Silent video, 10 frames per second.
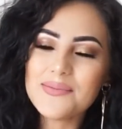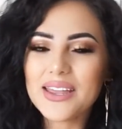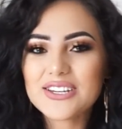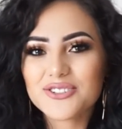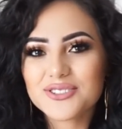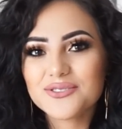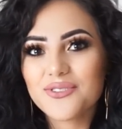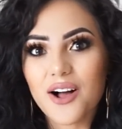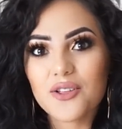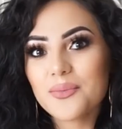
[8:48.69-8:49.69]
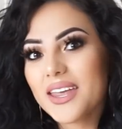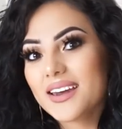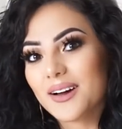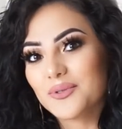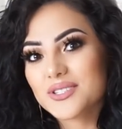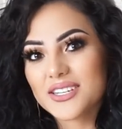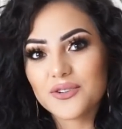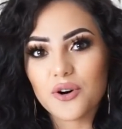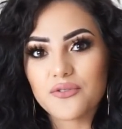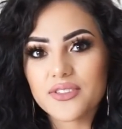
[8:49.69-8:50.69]
make sure to follow me and I will see
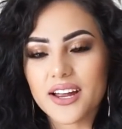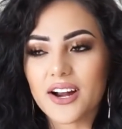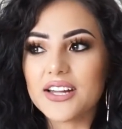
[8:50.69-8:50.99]
you over there.